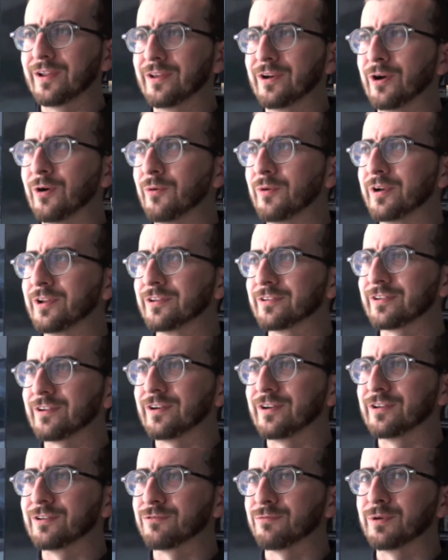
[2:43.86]
you know, in
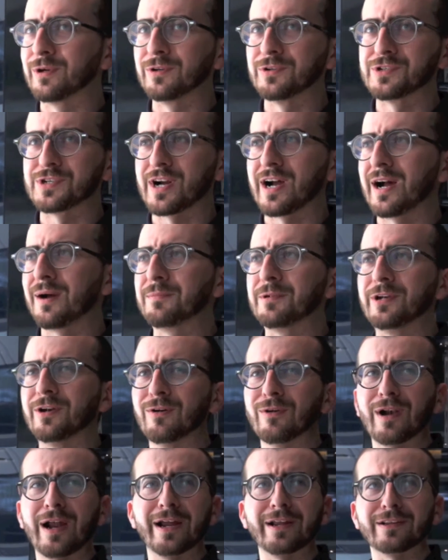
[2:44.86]
his real job. You
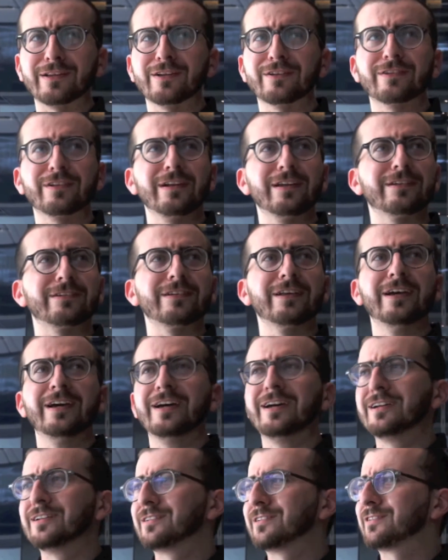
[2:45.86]
know, like let's
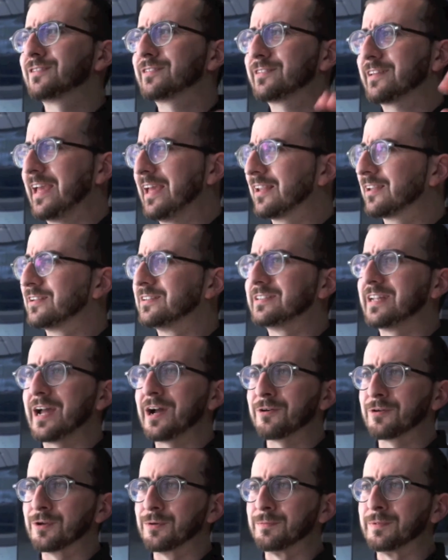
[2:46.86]
scale it
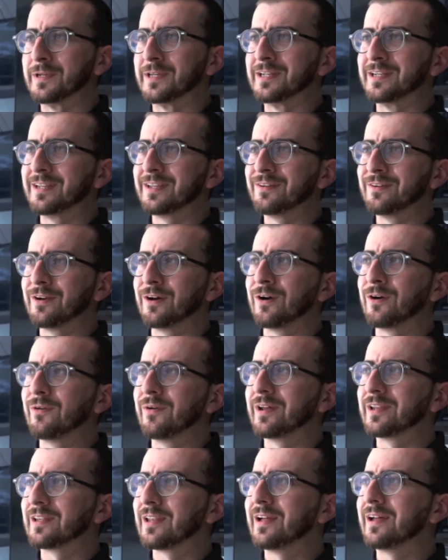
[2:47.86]
down a bit, you know.
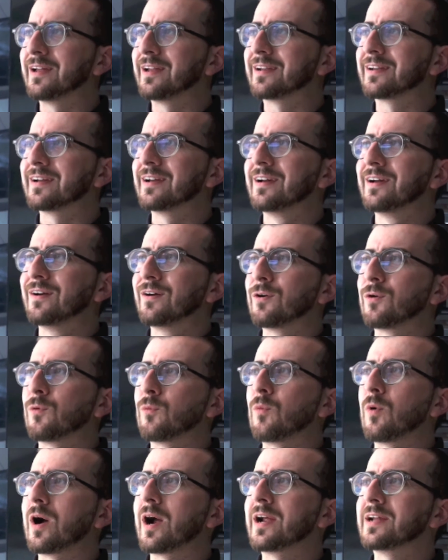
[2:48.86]
And like,
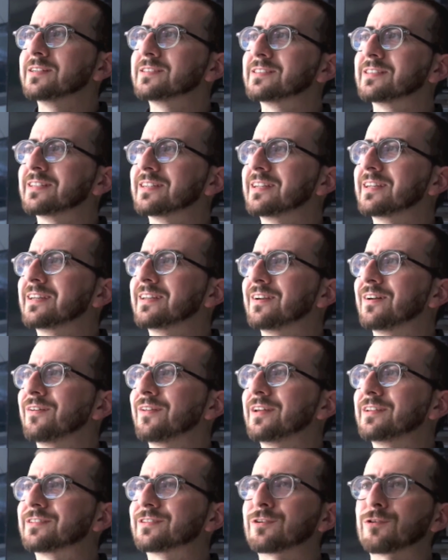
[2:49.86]
why is it? You know,
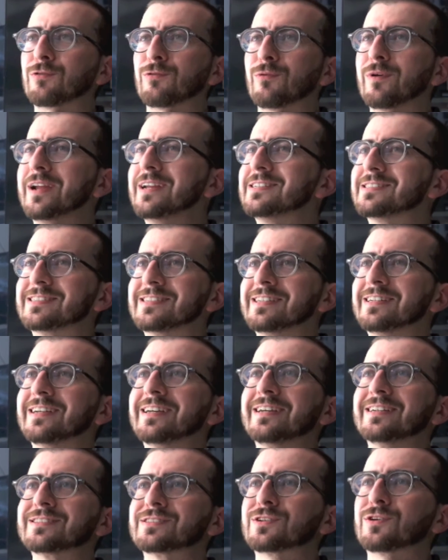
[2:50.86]
it's crazy.
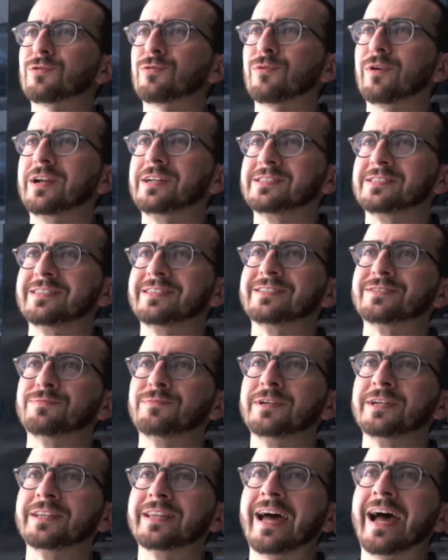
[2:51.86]
It's crazy to
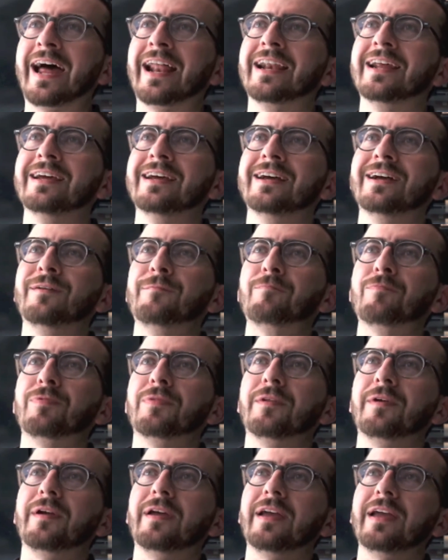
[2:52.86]
me that
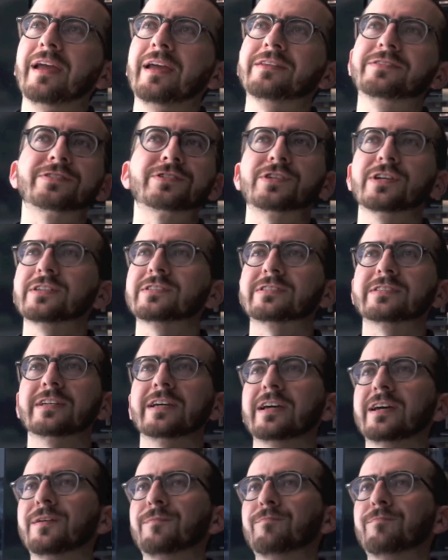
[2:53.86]
it's just,